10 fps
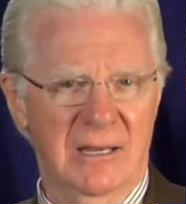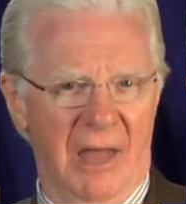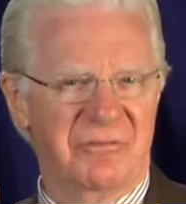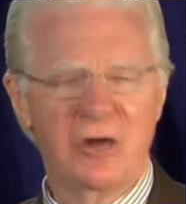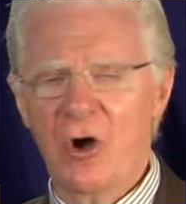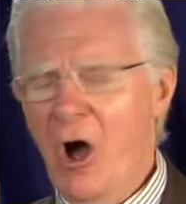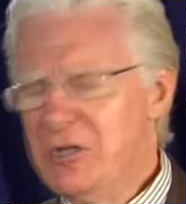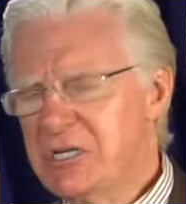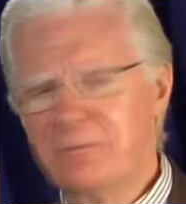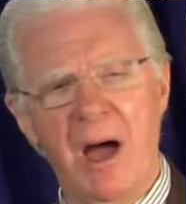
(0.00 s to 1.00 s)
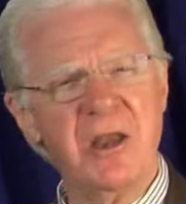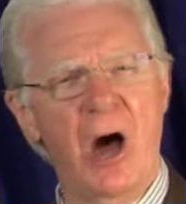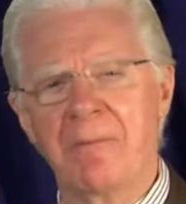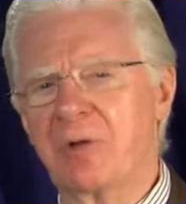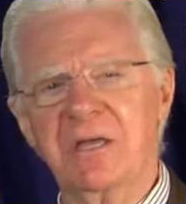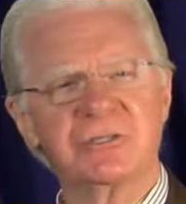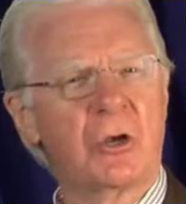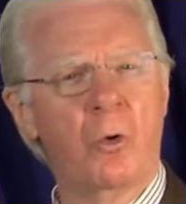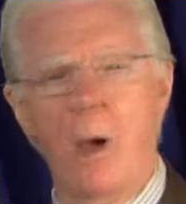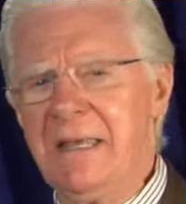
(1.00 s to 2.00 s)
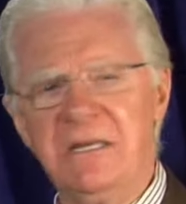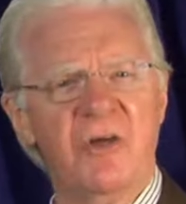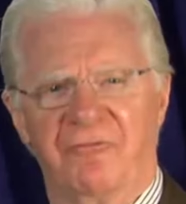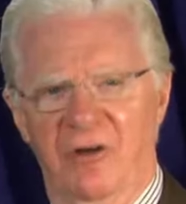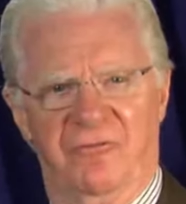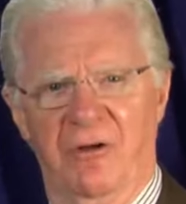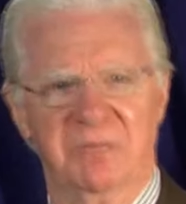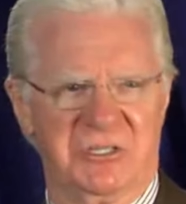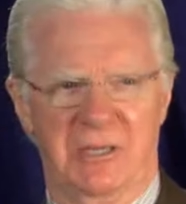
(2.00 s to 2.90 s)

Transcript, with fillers: Now, the conscious mind operates quite different from the